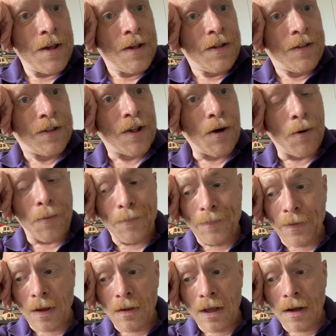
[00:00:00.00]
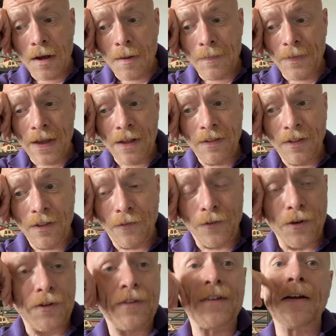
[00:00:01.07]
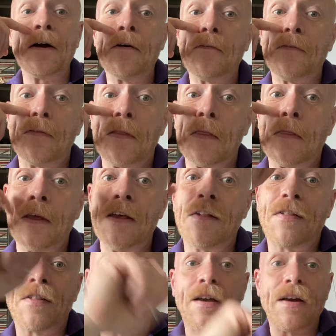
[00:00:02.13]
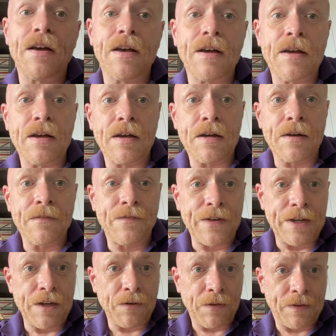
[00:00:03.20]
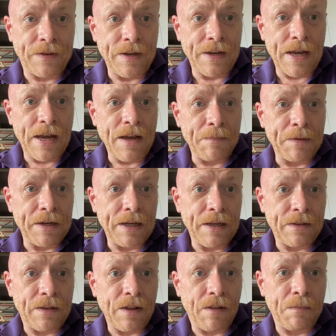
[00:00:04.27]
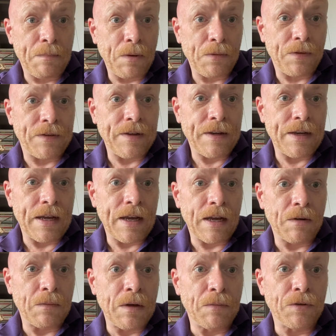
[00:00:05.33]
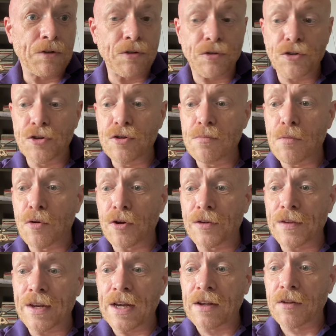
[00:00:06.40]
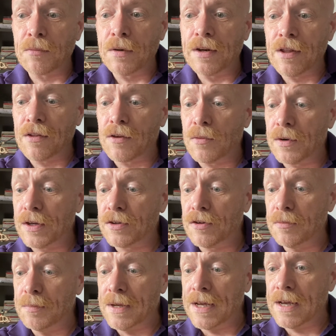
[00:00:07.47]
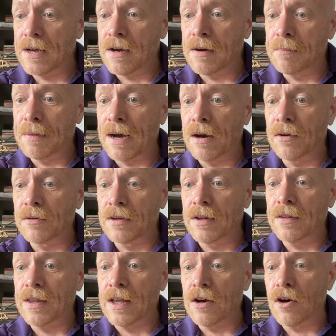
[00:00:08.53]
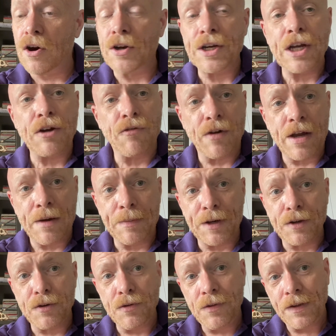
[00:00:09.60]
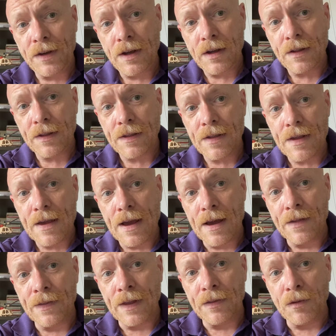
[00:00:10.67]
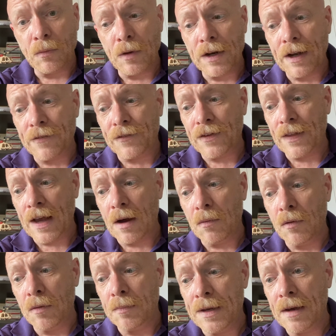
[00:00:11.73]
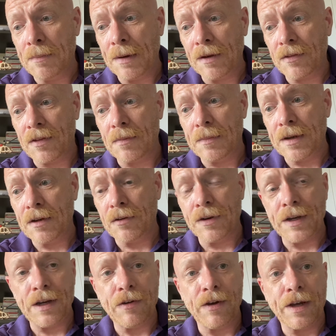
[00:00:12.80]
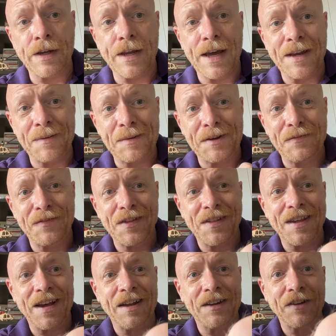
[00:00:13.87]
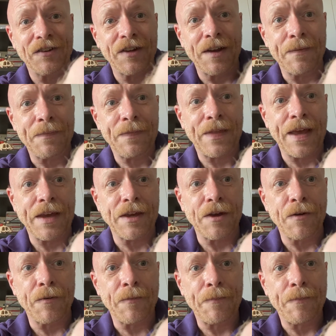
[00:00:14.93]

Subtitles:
So that's the first of these videos today. I'm going to get this posted, and we will do two more. The next one is going to be about the audiogram and acoustics, and then the one after that will about some ear and hearing anatomy and physiology. Thank you.